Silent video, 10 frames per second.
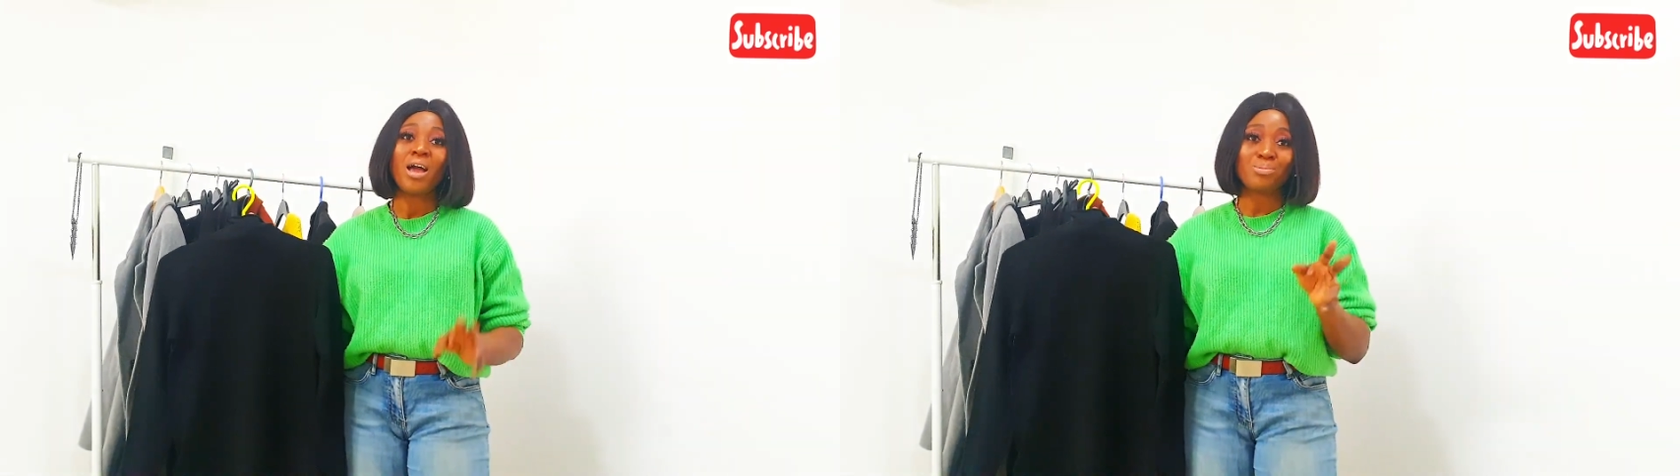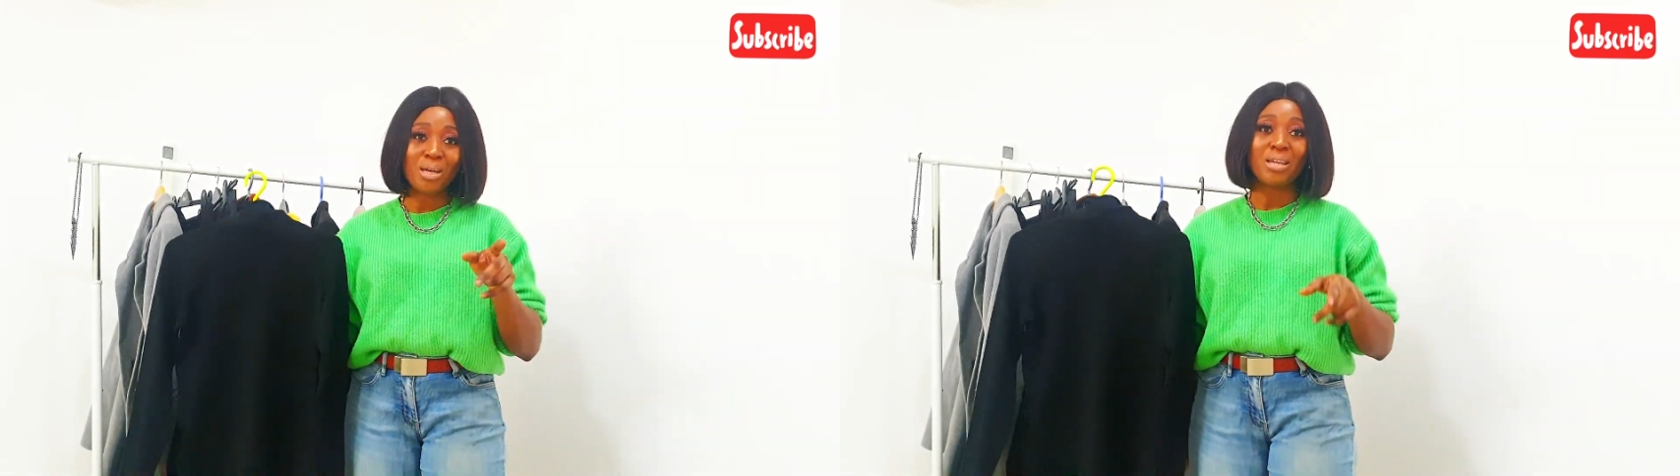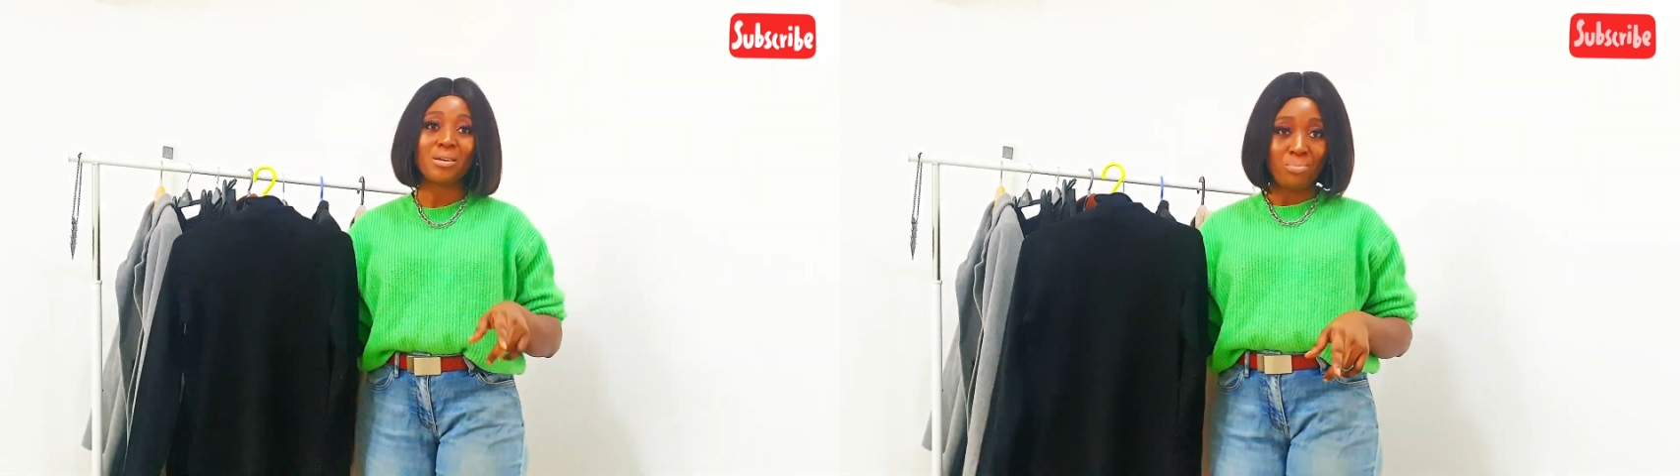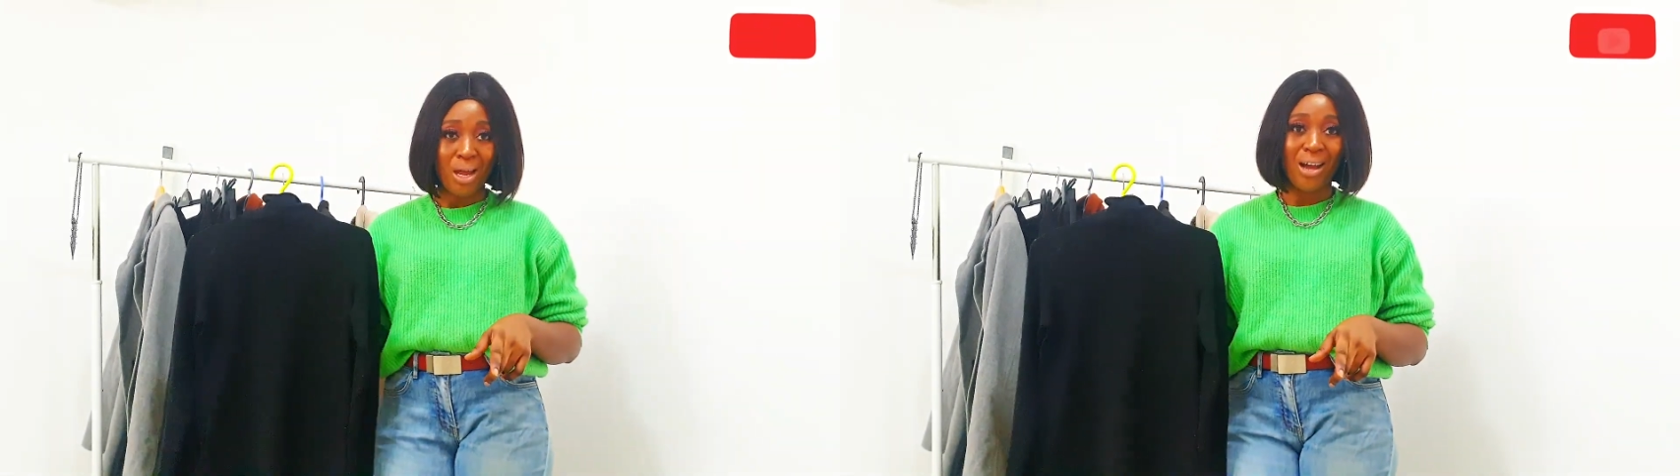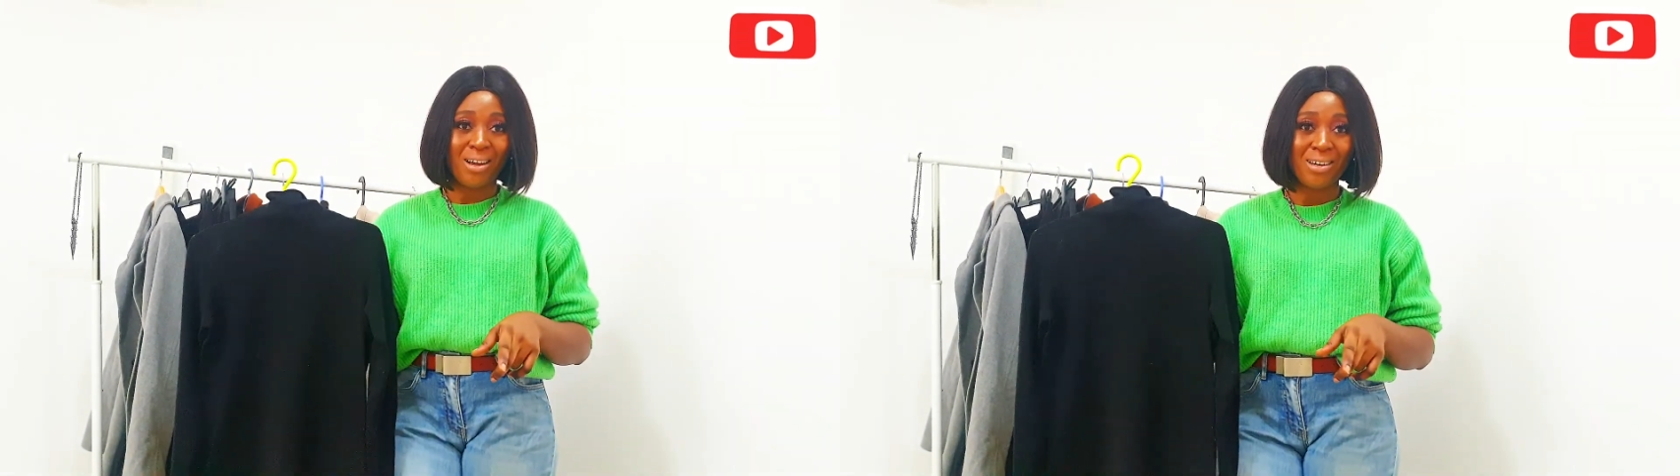especially in
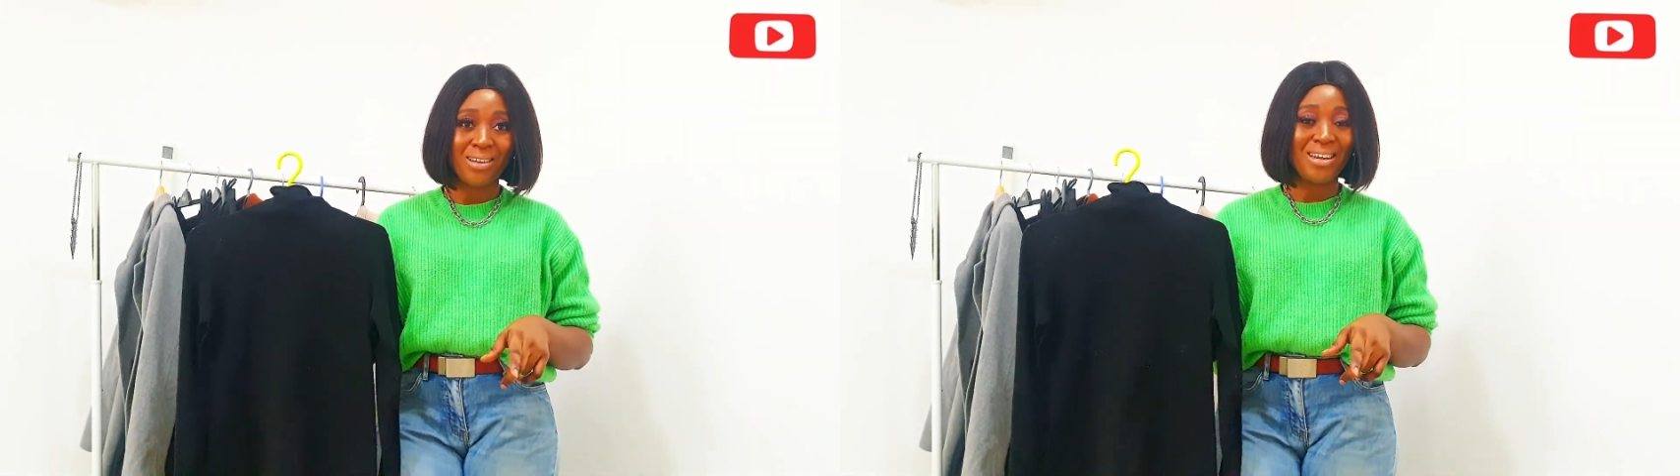black.